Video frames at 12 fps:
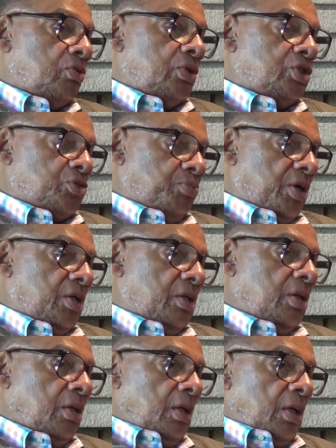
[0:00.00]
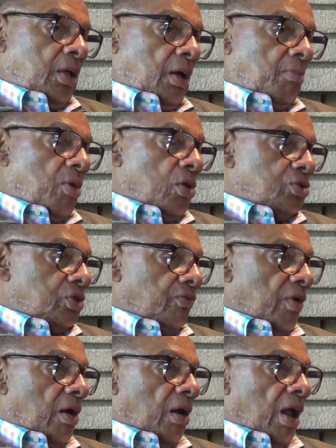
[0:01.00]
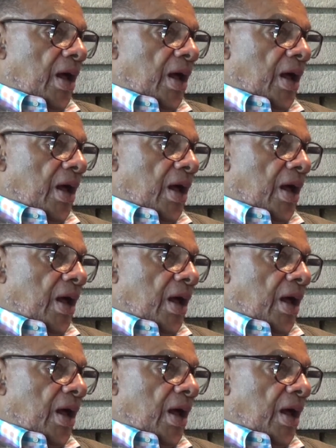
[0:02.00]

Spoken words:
we spend most of our